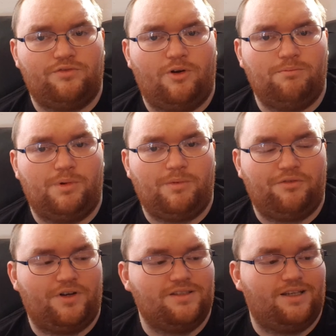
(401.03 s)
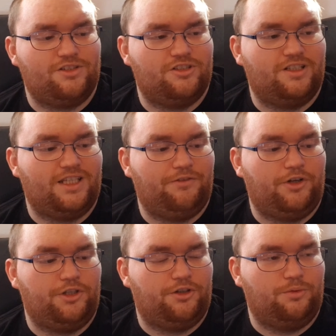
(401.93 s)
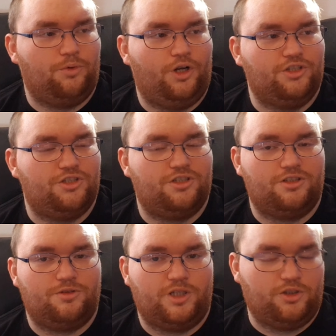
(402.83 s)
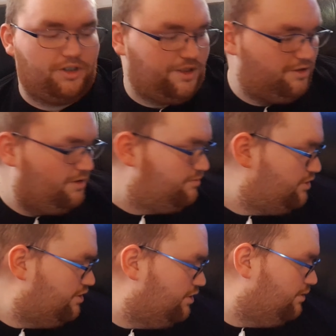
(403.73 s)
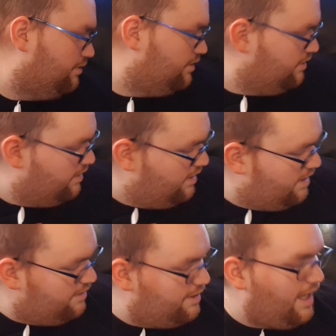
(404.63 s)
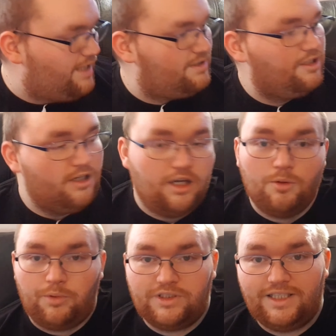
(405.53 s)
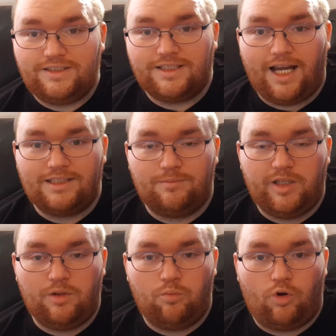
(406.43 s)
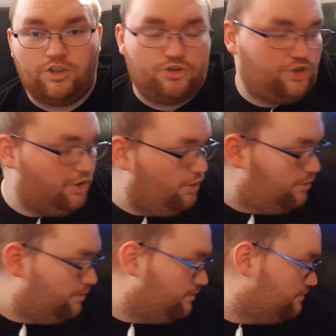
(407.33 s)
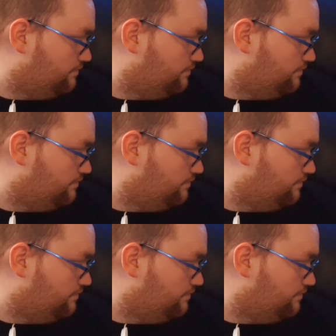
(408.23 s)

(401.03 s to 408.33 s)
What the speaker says: this film, but my friend Sasha said give it another watch, so I got it to do that. Police Academy 1 and 2.